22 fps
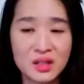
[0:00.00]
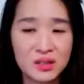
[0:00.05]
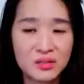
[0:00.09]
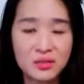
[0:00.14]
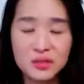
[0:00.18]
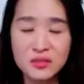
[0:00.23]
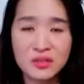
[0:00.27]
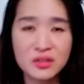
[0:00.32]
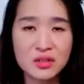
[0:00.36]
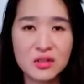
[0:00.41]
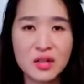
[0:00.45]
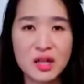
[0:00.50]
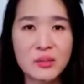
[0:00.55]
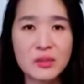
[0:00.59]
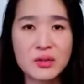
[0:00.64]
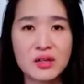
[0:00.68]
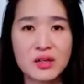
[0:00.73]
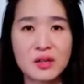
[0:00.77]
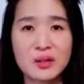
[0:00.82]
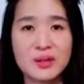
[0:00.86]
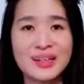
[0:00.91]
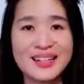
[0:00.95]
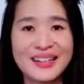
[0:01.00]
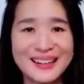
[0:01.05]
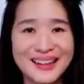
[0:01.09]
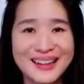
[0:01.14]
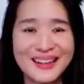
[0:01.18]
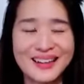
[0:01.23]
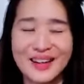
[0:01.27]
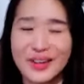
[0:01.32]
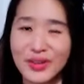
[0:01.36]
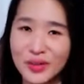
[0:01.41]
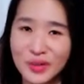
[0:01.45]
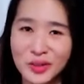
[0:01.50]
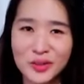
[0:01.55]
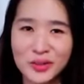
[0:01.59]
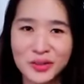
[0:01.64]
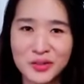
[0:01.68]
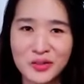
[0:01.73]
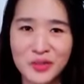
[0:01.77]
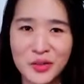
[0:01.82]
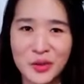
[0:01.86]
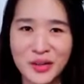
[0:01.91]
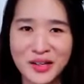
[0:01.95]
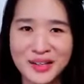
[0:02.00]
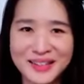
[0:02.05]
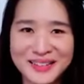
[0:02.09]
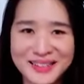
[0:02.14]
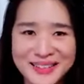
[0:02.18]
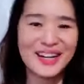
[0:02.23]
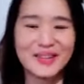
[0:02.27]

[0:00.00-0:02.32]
Feel free to let me know, and I'll go look for it.